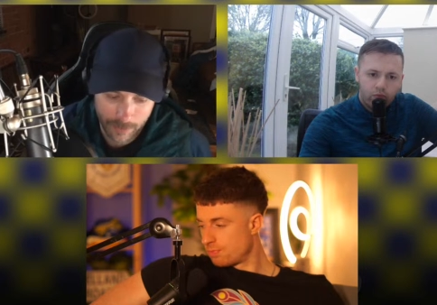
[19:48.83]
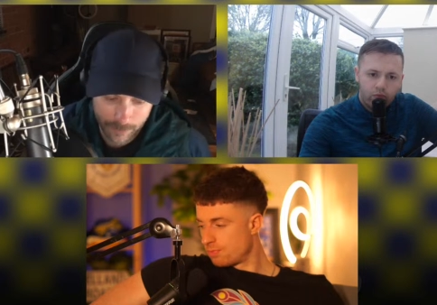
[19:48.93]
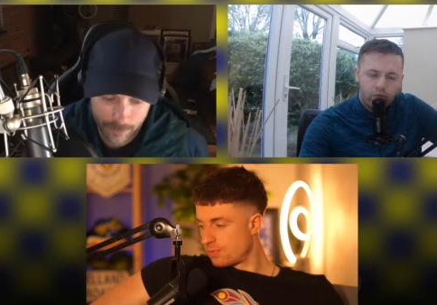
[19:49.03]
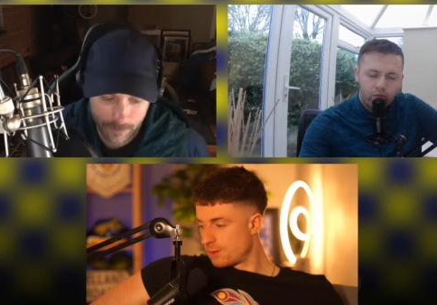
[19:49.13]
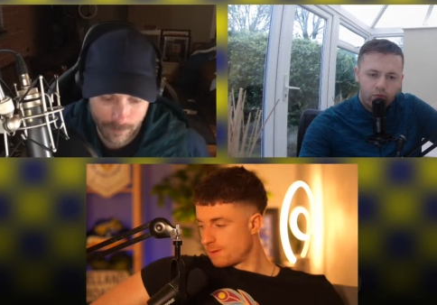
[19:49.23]

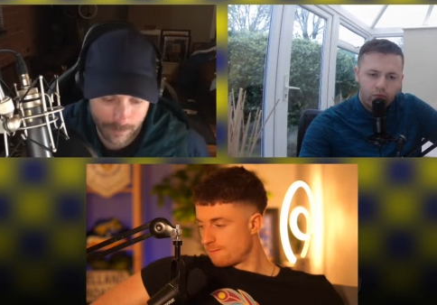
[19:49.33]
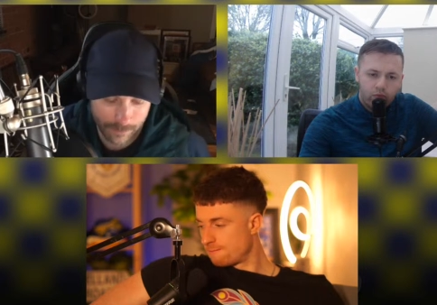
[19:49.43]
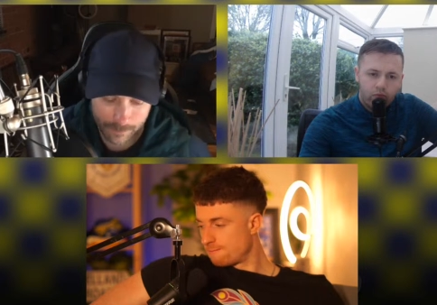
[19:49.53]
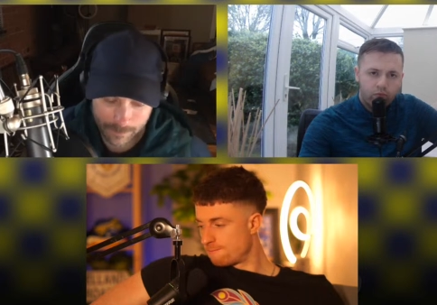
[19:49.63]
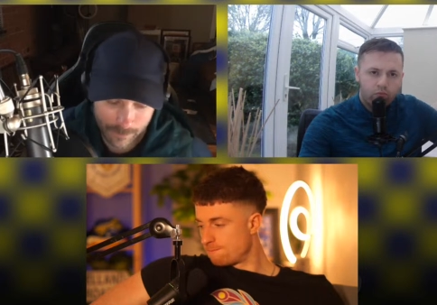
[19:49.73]
Speaker 1: of,
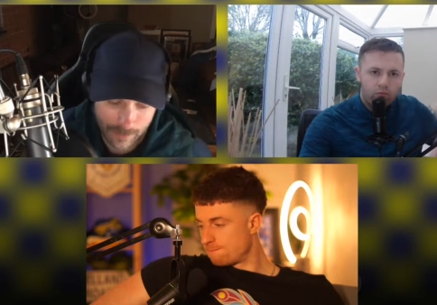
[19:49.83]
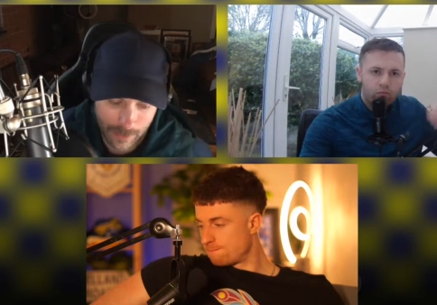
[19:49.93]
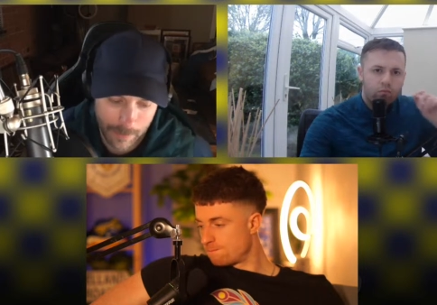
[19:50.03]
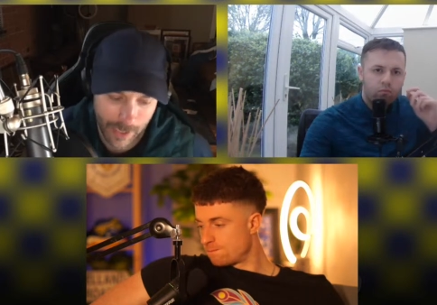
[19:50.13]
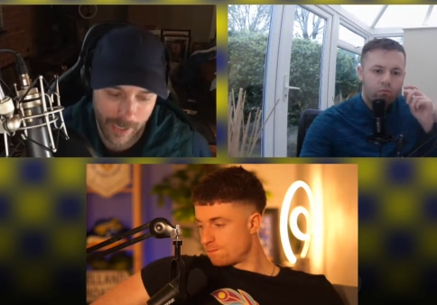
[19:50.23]

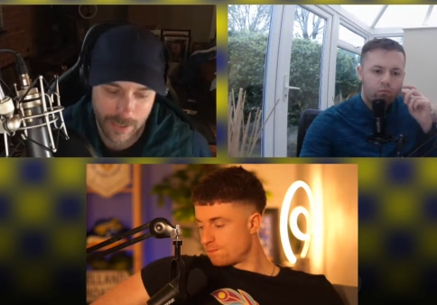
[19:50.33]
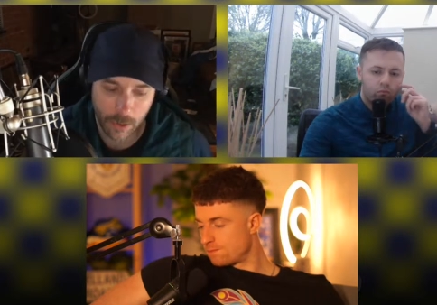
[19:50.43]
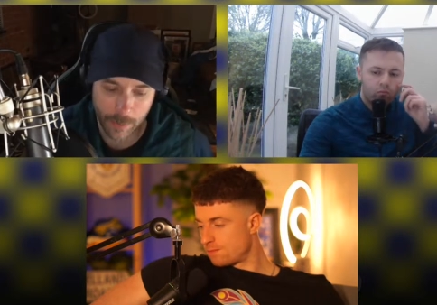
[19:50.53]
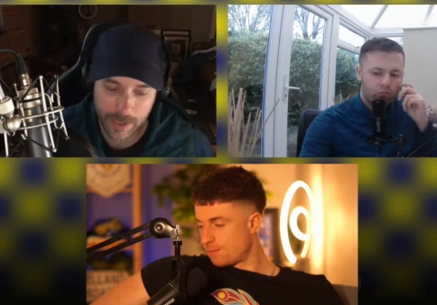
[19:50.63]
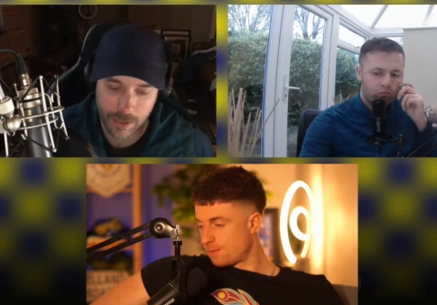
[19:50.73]
I mean, I
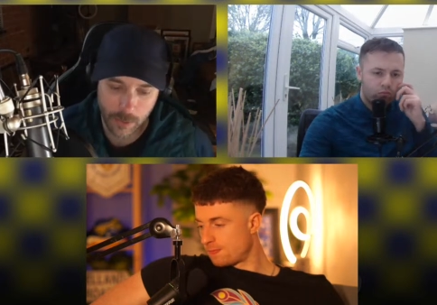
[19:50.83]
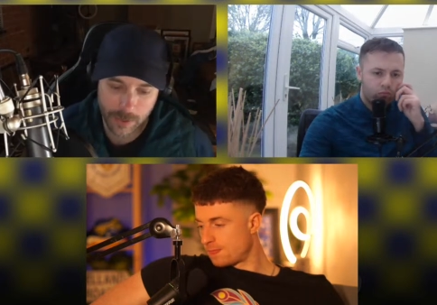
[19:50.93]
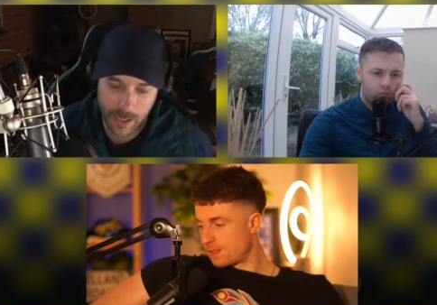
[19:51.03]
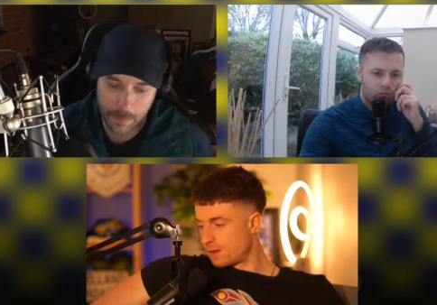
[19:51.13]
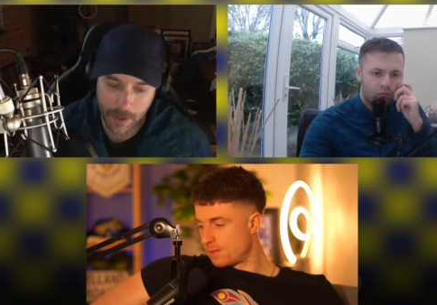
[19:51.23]
guess all we can
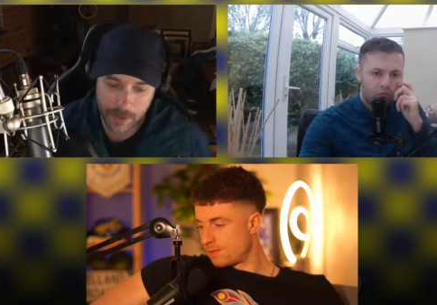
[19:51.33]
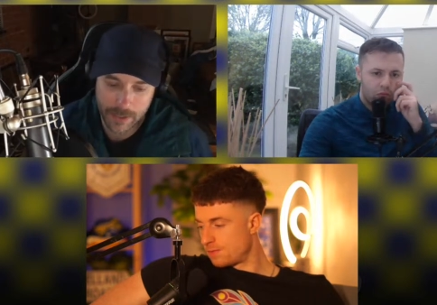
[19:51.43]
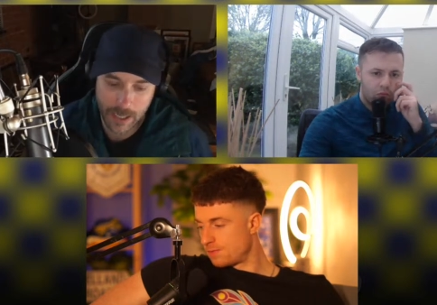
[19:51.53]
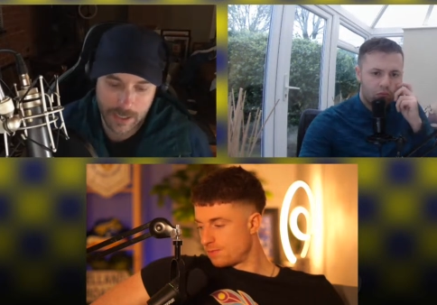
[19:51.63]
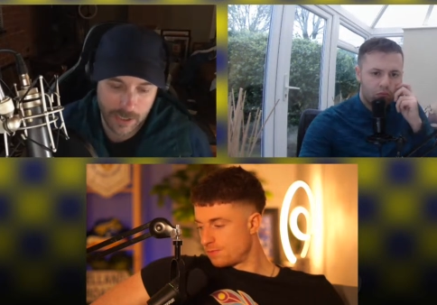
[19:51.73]
do is
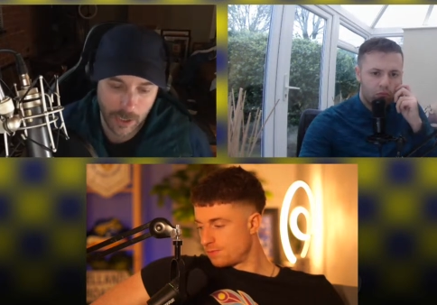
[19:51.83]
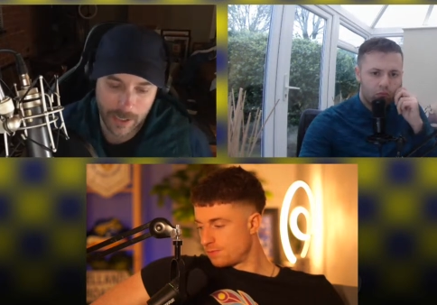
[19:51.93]
hypothesize.